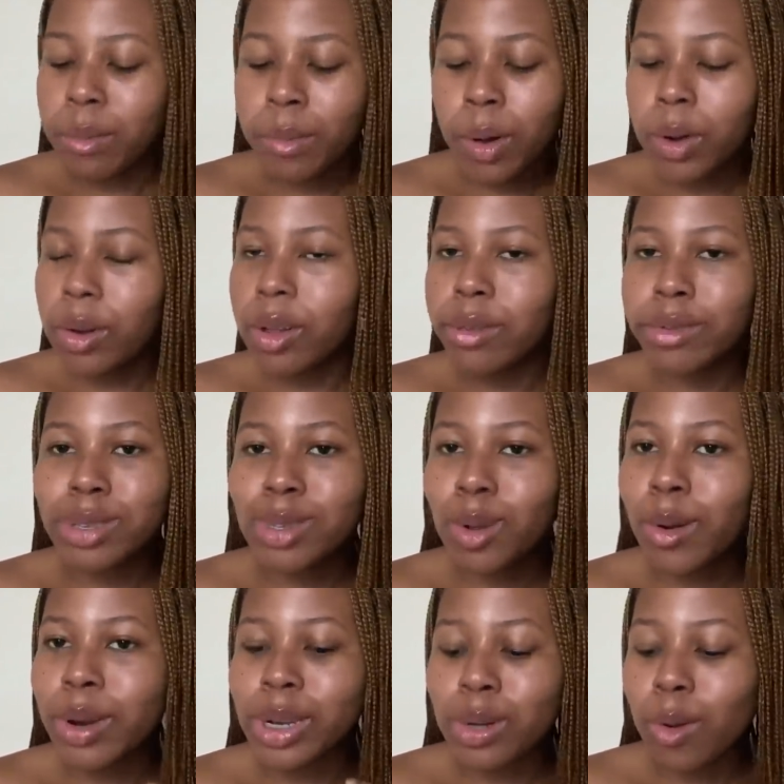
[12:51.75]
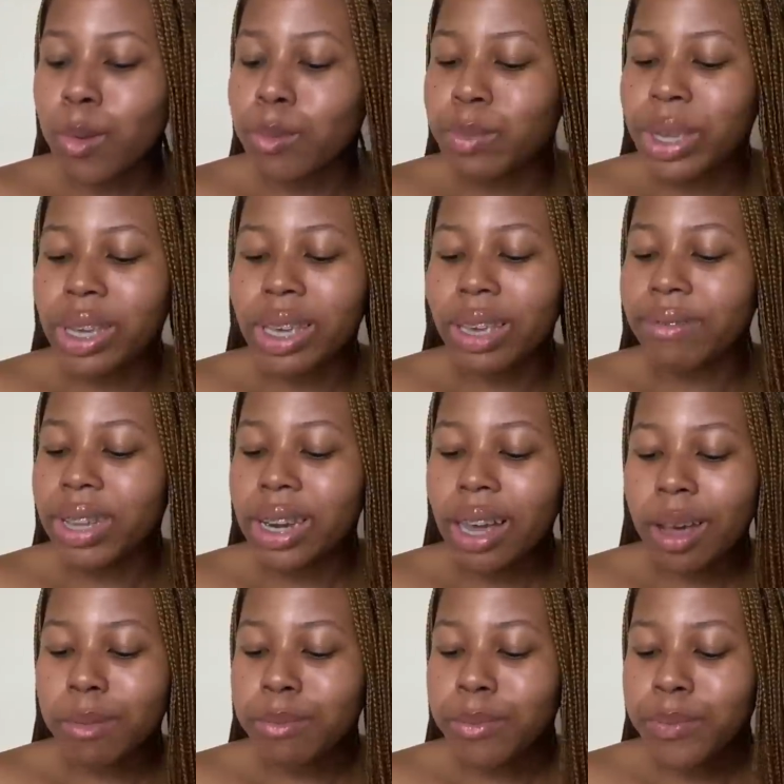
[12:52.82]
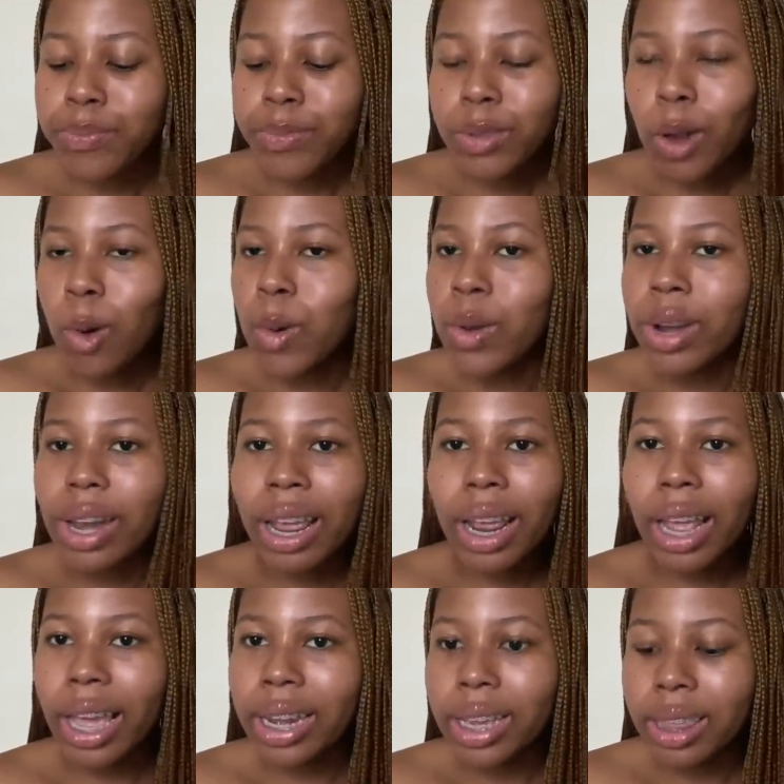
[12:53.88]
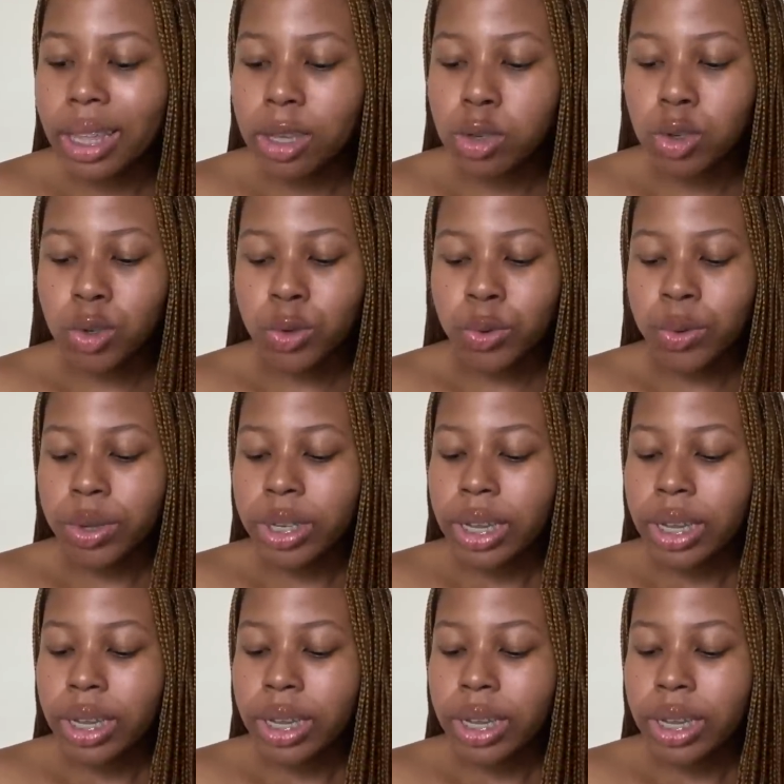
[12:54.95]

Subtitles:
Moral of the story, don't be giving up on anything you do.